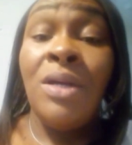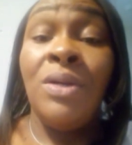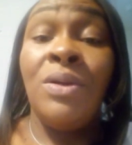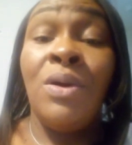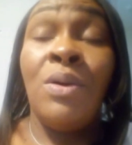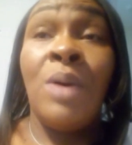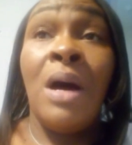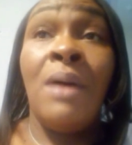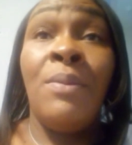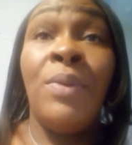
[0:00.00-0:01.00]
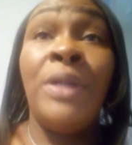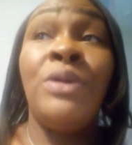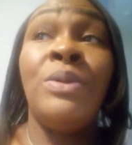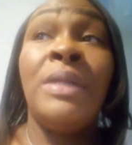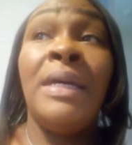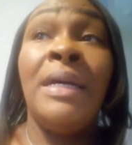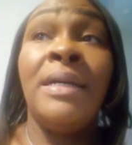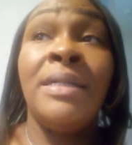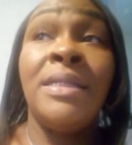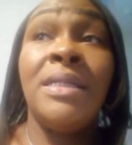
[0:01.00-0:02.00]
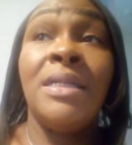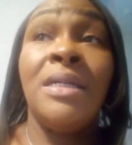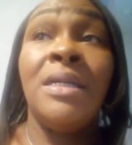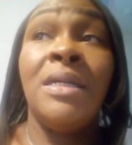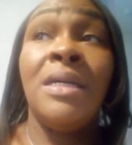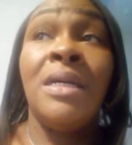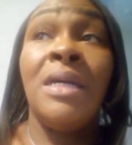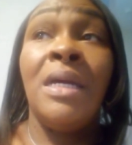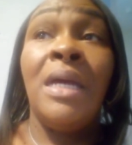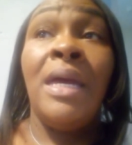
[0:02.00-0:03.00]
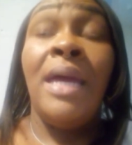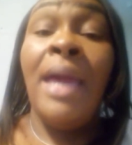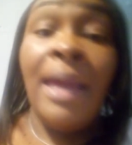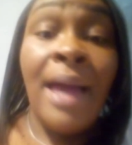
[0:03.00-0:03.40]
You know, we do things and